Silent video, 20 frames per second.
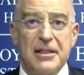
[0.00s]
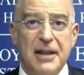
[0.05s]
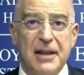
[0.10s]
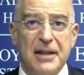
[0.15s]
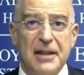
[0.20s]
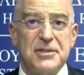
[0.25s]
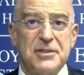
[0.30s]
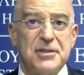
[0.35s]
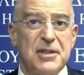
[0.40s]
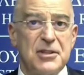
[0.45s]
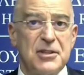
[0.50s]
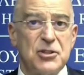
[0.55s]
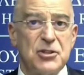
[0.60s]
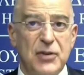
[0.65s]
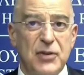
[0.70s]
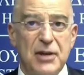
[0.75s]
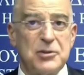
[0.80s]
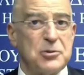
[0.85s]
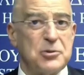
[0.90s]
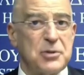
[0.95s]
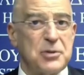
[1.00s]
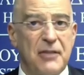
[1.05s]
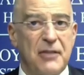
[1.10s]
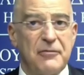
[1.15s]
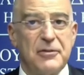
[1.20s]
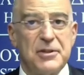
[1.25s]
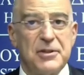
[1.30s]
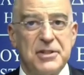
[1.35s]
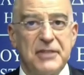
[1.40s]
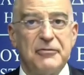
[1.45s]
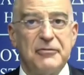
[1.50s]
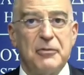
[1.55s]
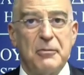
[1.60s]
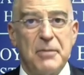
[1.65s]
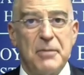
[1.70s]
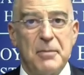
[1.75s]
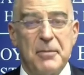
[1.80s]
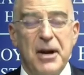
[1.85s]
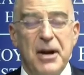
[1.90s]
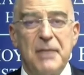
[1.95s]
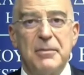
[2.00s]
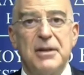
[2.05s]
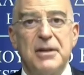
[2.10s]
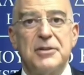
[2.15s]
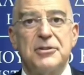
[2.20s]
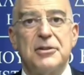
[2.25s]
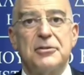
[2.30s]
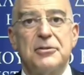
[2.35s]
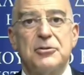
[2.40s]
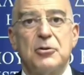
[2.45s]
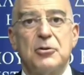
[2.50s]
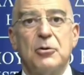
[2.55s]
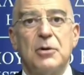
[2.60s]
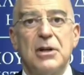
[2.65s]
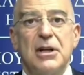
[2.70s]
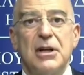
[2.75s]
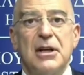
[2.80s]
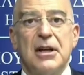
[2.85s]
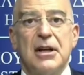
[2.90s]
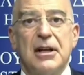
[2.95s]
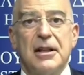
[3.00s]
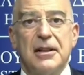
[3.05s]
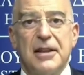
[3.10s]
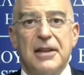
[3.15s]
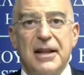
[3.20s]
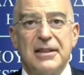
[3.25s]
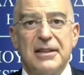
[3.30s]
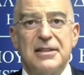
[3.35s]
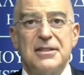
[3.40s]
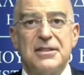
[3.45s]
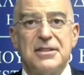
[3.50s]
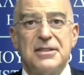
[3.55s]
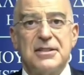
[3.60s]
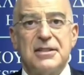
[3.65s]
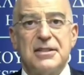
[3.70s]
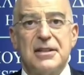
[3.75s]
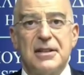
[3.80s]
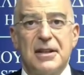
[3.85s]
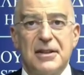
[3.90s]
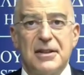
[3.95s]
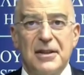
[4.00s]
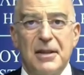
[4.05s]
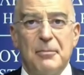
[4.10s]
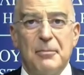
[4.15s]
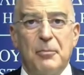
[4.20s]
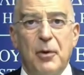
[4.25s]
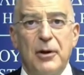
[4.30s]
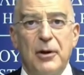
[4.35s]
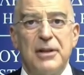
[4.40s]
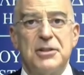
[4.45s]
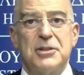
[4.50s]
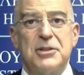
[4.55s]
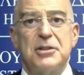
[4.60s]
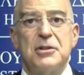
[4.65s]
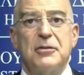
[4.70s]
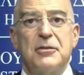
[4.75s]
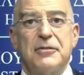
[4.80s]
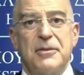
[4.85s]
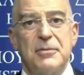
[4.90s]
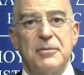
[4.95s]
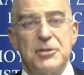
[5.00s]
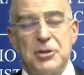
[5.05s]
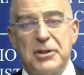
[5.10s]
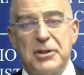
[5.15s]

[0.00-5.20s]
And that's the instruction I have received from the Prime Minister. So that is a policy of